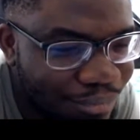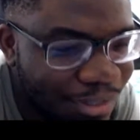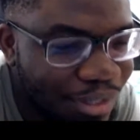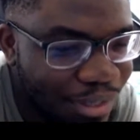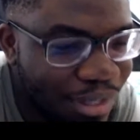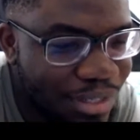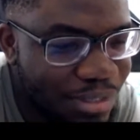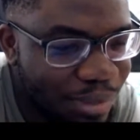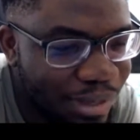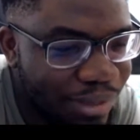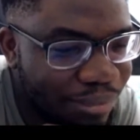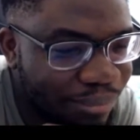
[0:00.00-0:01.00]
Thanks,
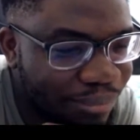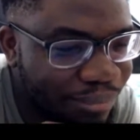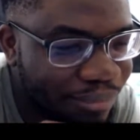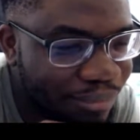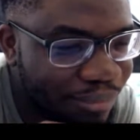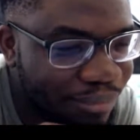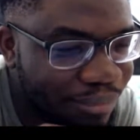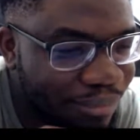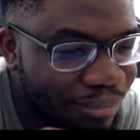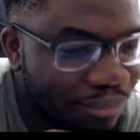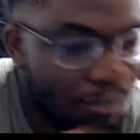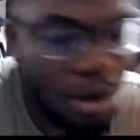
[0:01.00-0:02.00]
man.
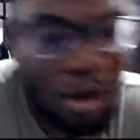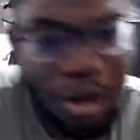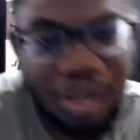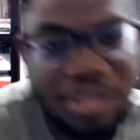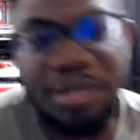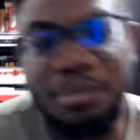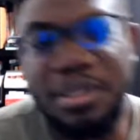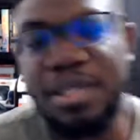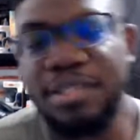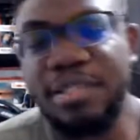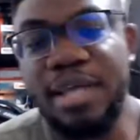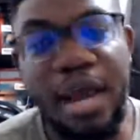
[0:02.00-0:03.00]
Awesome,
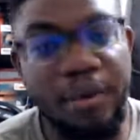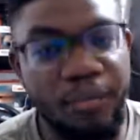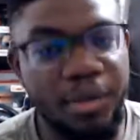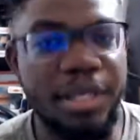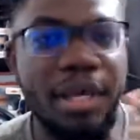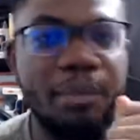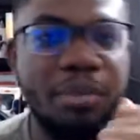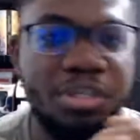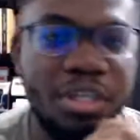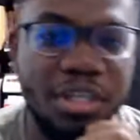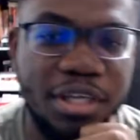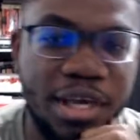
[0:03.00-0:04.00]
DSD. I really
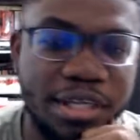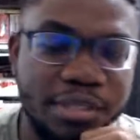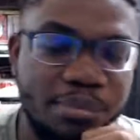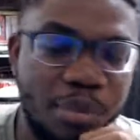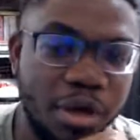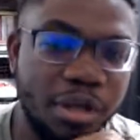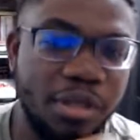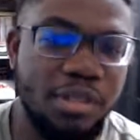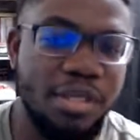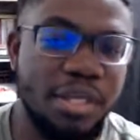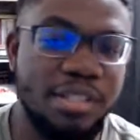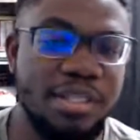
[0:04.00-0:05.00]
appreciate it, guys. Mark,
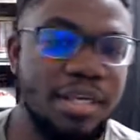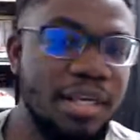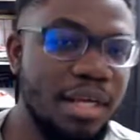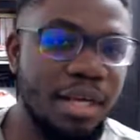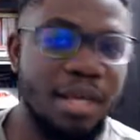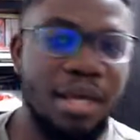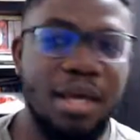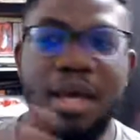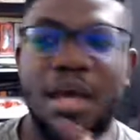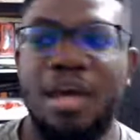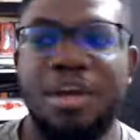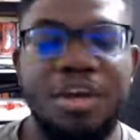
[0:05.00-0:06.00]
DSD.
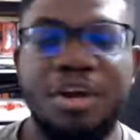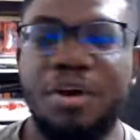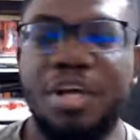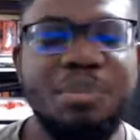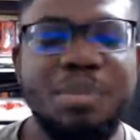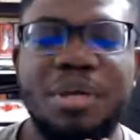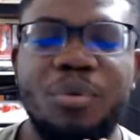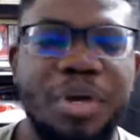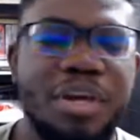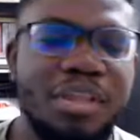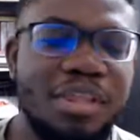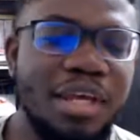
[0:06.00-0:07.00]
It's been a
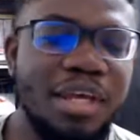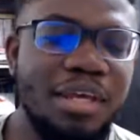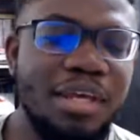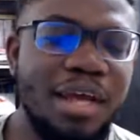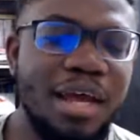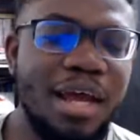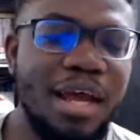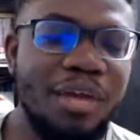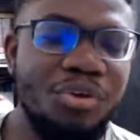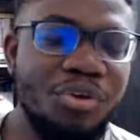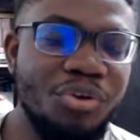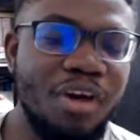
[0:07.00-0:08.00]
weird thing,
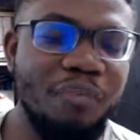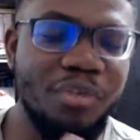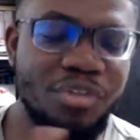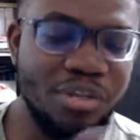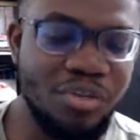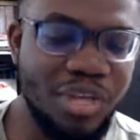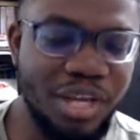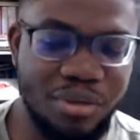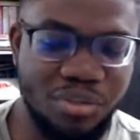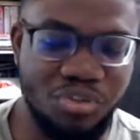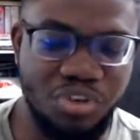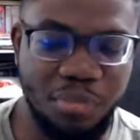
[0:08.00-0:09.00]
and I've been trying to get on
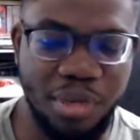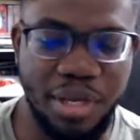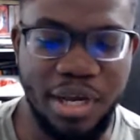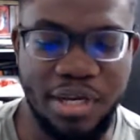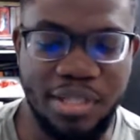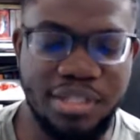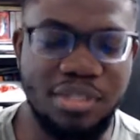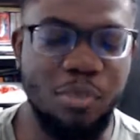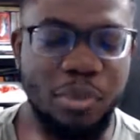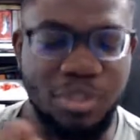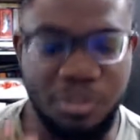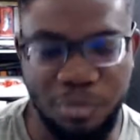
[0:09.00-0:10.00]
streaming, and this is the
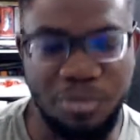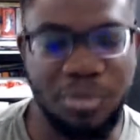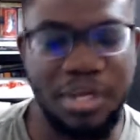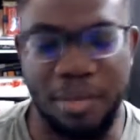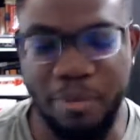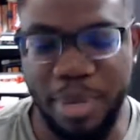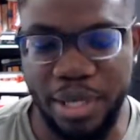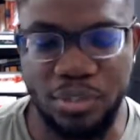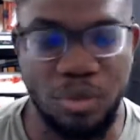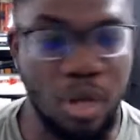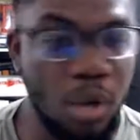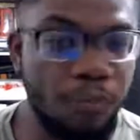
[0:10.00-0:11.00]
opportunity for me to get back.
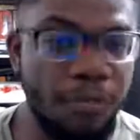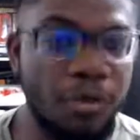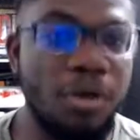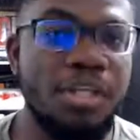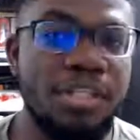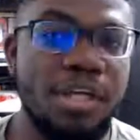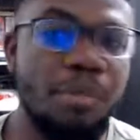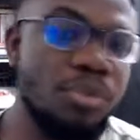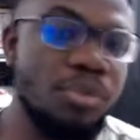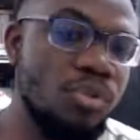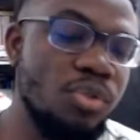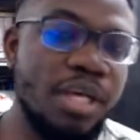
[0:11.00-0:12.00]
So I will figure this out
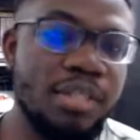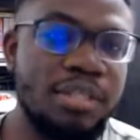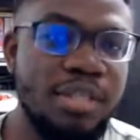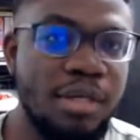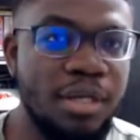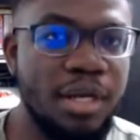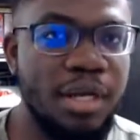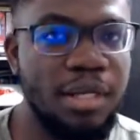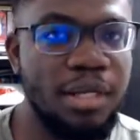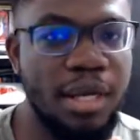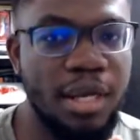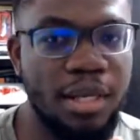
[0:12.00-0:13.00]
between today and Saturday, and
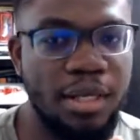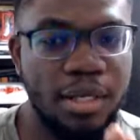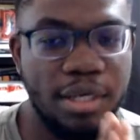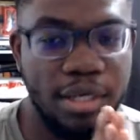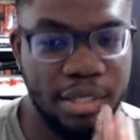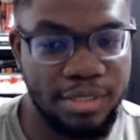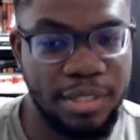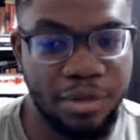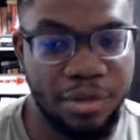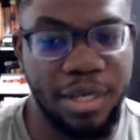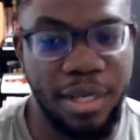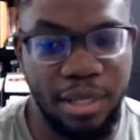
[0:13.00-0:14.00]
then
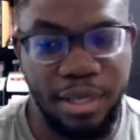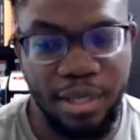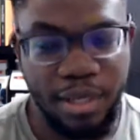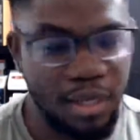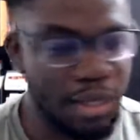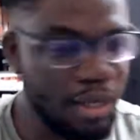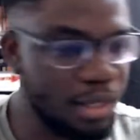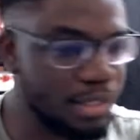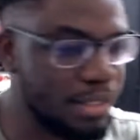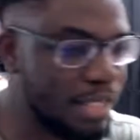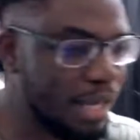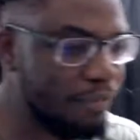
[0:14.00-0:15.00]
Saturday,
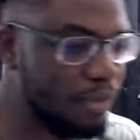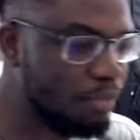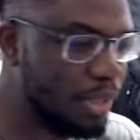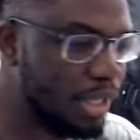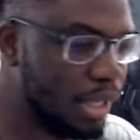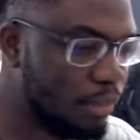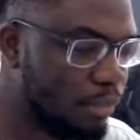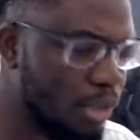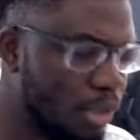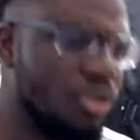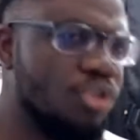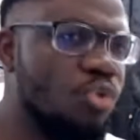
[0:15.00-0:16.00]
7 p.m.,
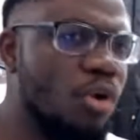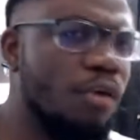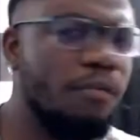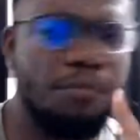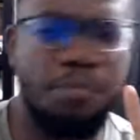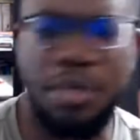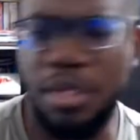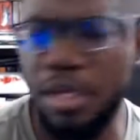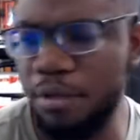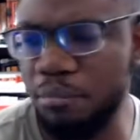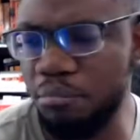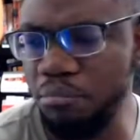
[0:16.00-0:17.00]
actually 12
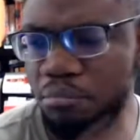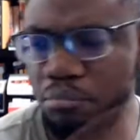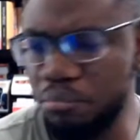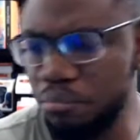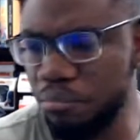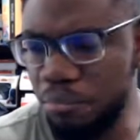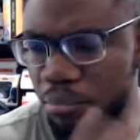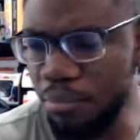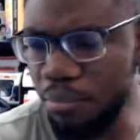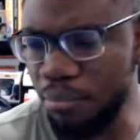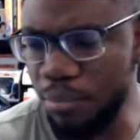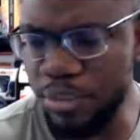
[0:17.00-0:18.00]
p.m.
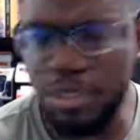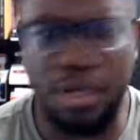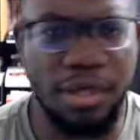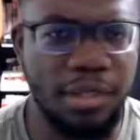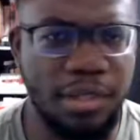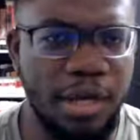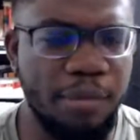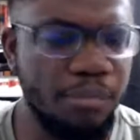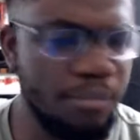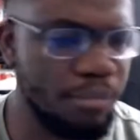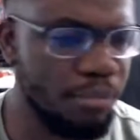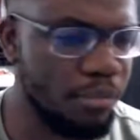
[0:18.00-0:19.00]
standard time,
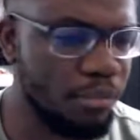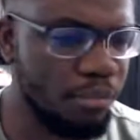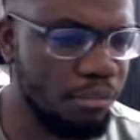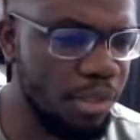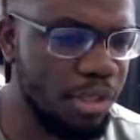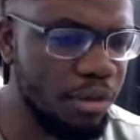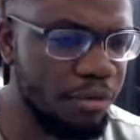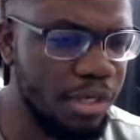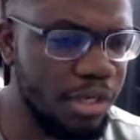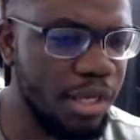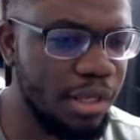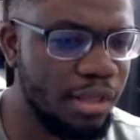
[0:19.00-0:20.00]
middle of the
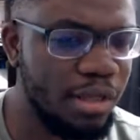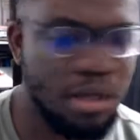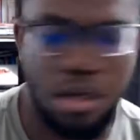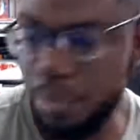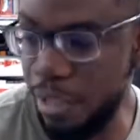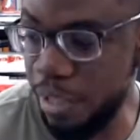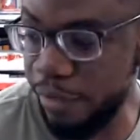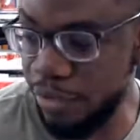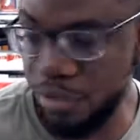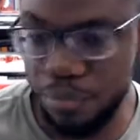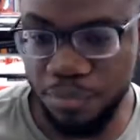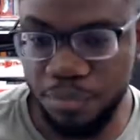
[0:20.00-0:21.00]
day, I'll be live.
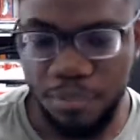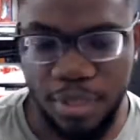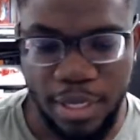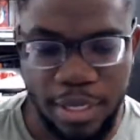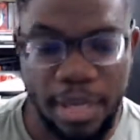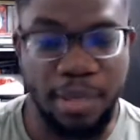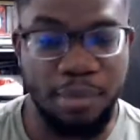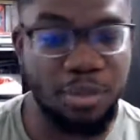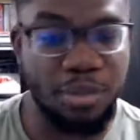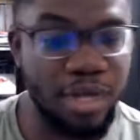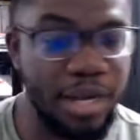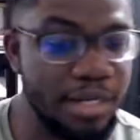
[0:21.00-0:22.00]
So yeah, I'm
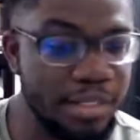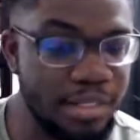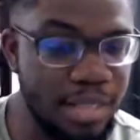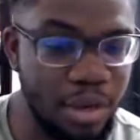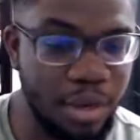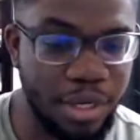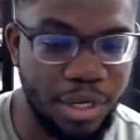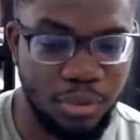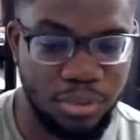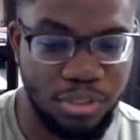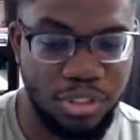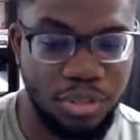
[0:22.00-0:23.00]
going to end this now, and I'll
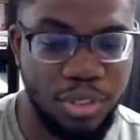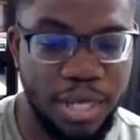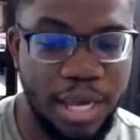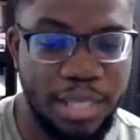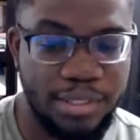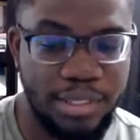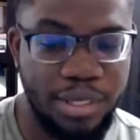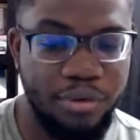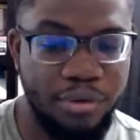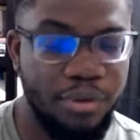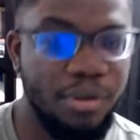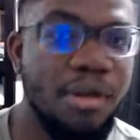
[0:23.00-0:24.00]
see you guys
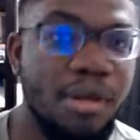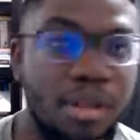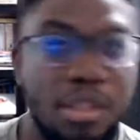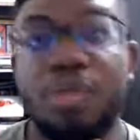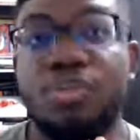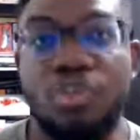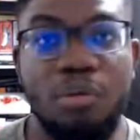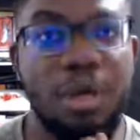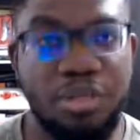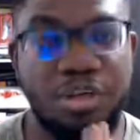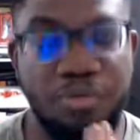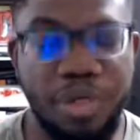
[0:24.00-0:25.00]
later. Thank you so
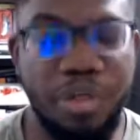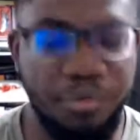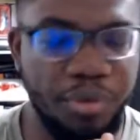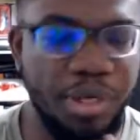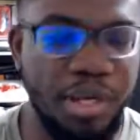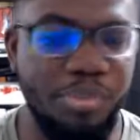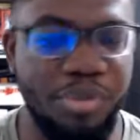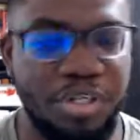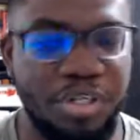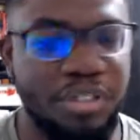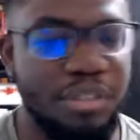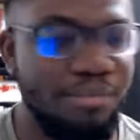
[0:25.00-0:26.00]
much. I really, really appreciate it.